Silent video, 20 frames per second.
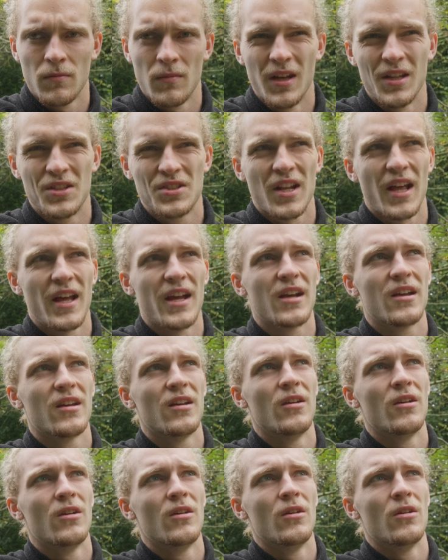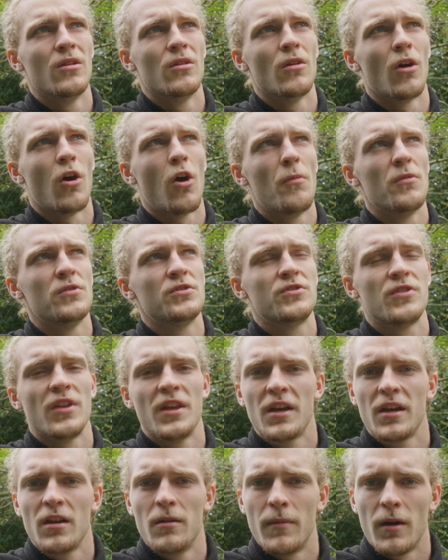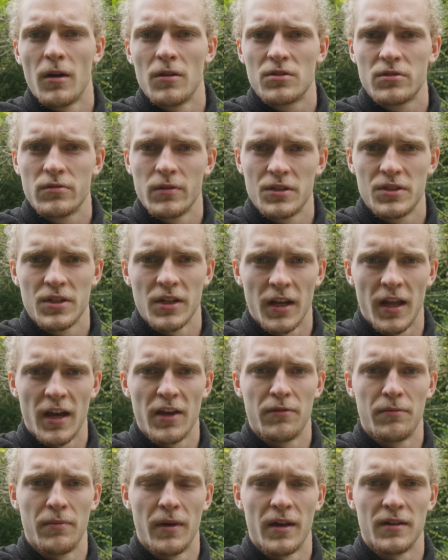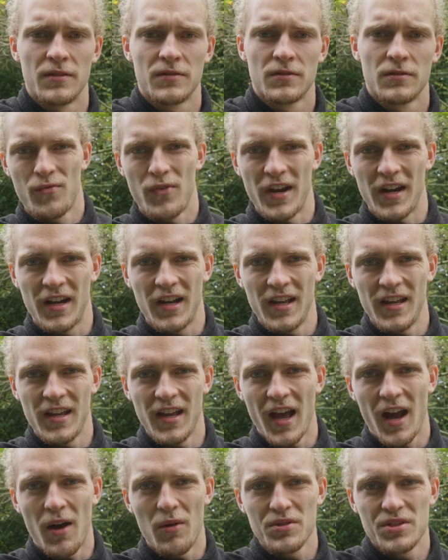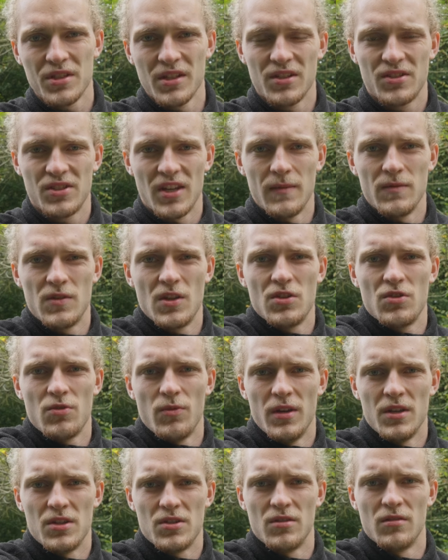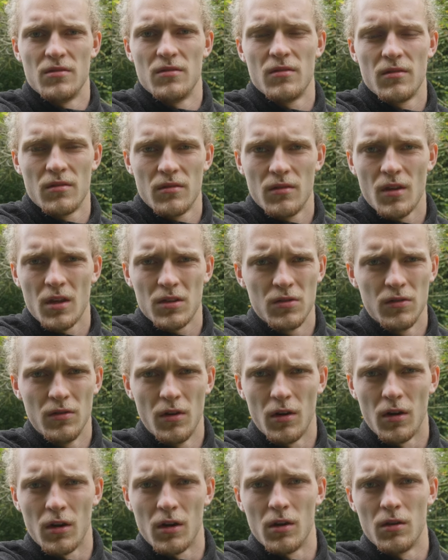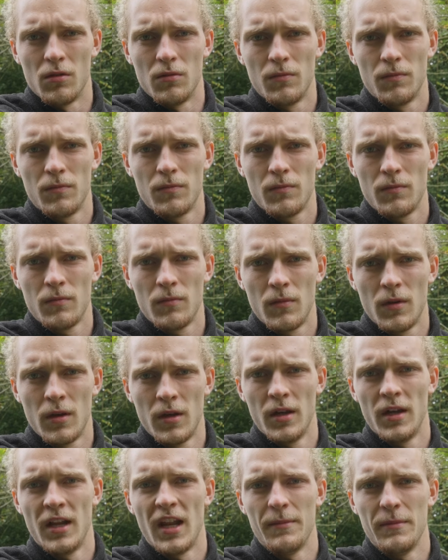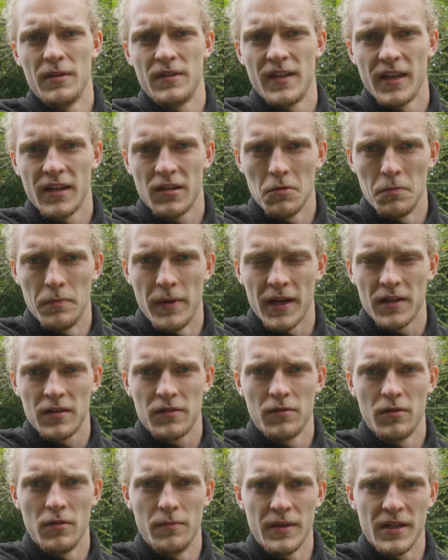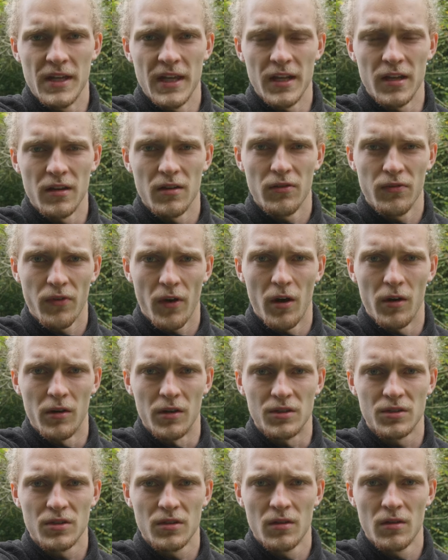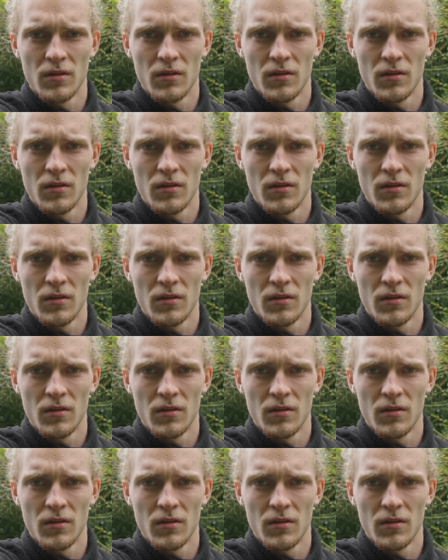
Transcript: It's like you're almost thinking about switching life paths. Frankly, I was in the same situation not too long ago. Let me take you back to the beginning of August.